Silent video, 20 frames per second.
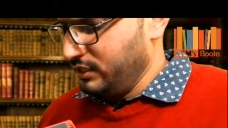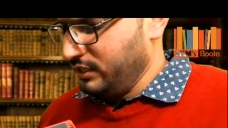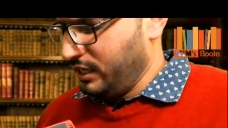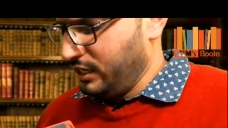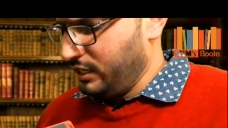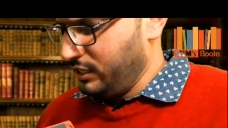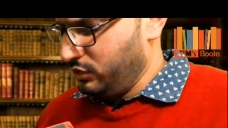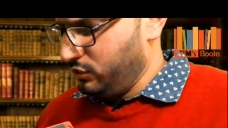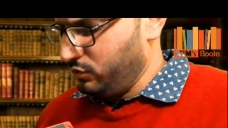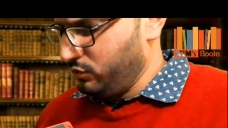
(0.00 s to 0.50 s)

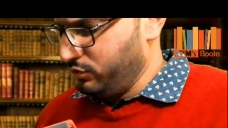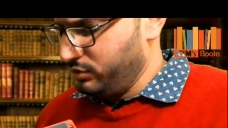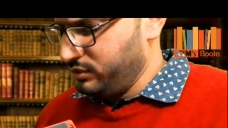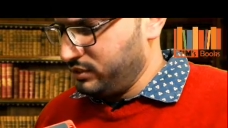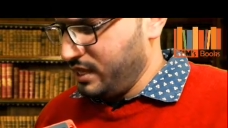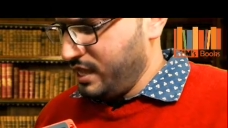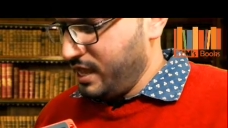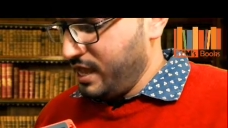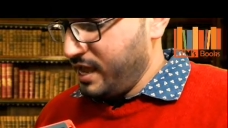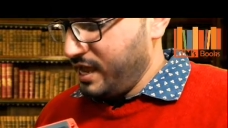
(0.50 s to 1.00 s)
can use,
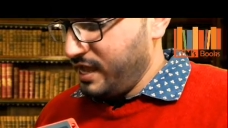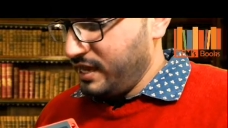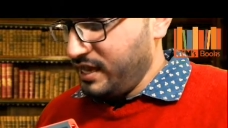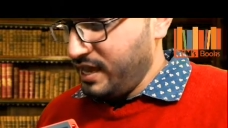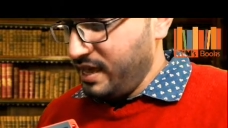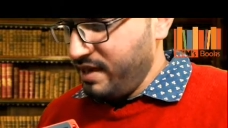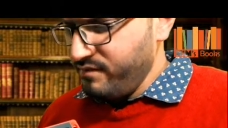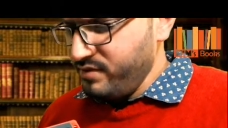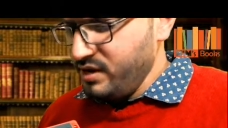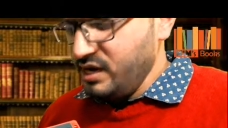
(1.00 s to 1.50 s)
and
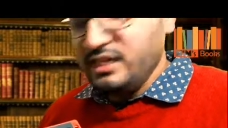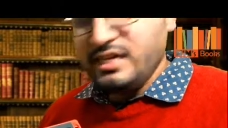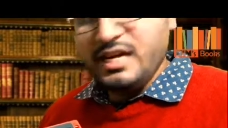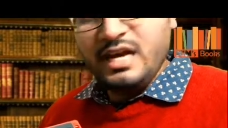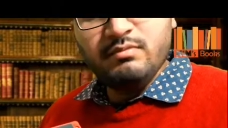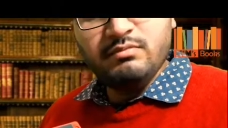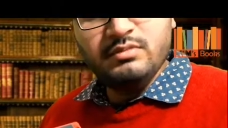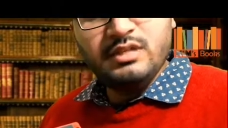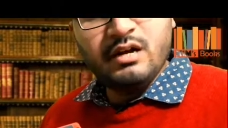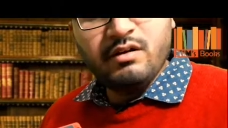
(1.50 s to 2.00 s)
every
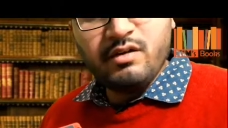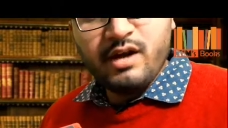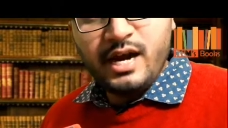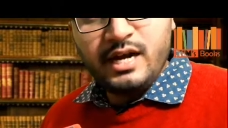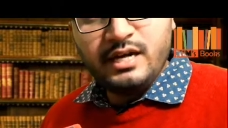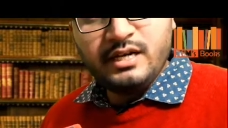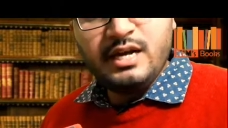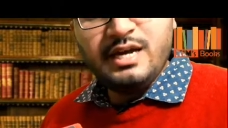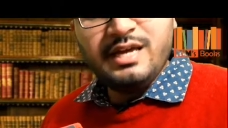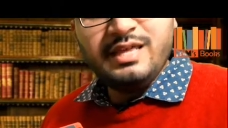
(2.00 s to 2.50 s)
time they
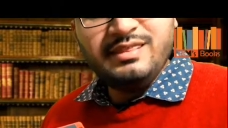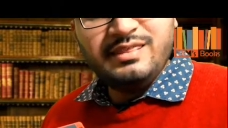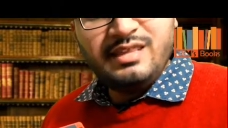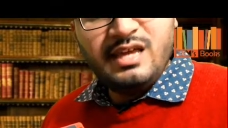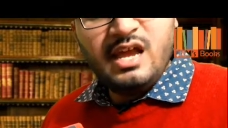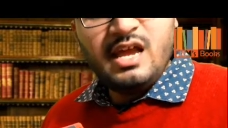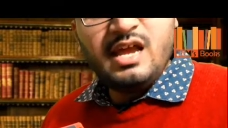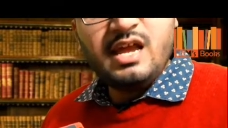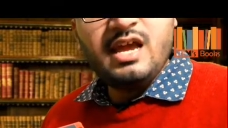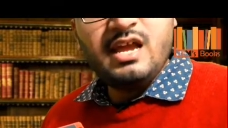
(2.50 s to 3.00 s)
write
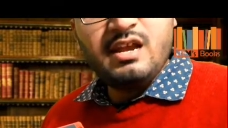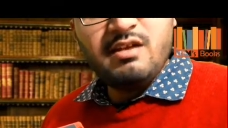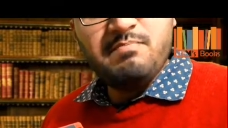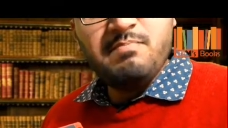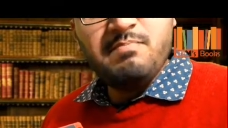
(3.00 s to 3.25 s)
they can